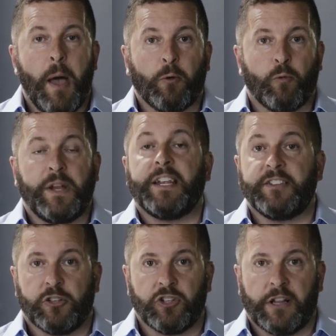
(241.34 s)
reading
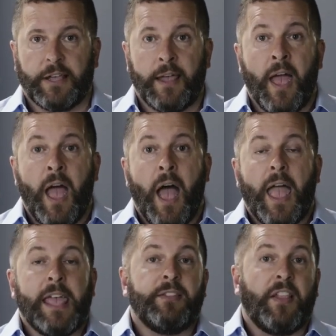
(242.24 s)
digitally.
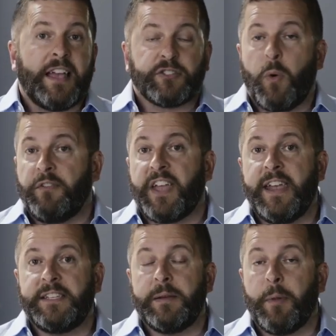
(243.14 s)
In the last 12 to
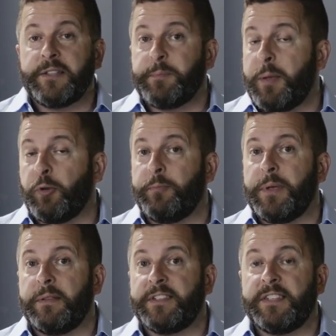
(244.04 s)
18 months, people have
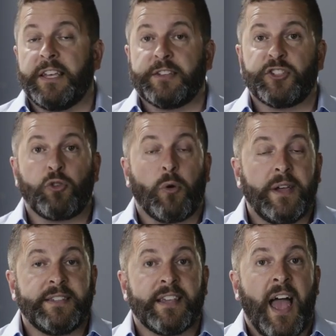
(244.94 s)
been seeing
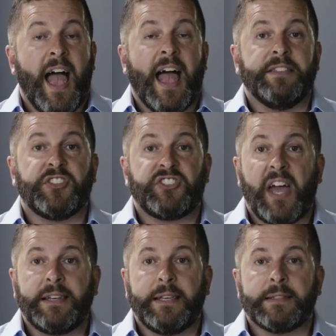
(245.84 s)
stories and
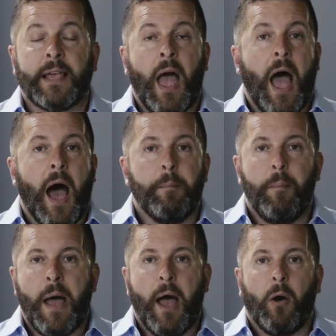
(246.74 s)
studies
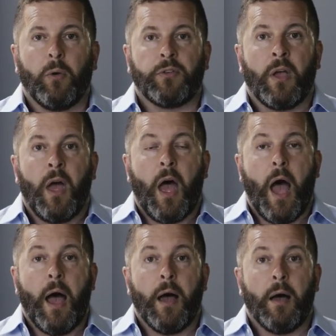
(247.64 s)
about
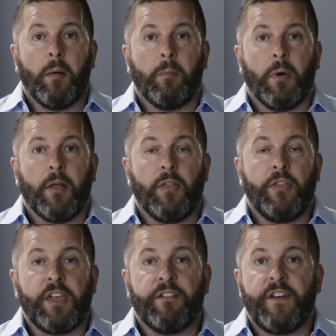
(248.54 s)

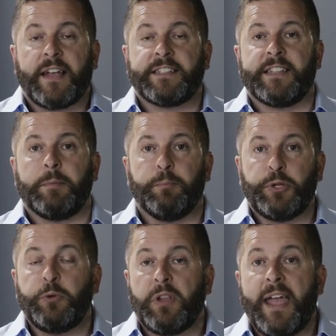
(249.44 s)
the effects that
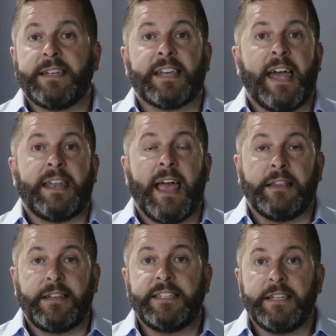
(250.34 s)
blue light and
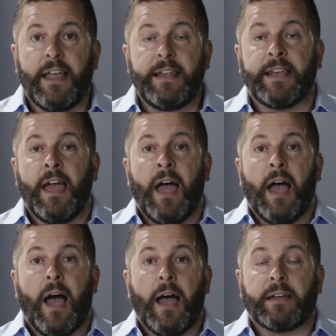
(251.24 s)
LED light
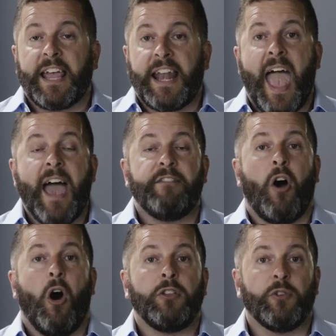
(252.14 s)
can have
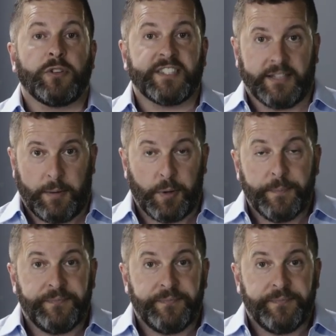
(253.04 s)
on your sleep.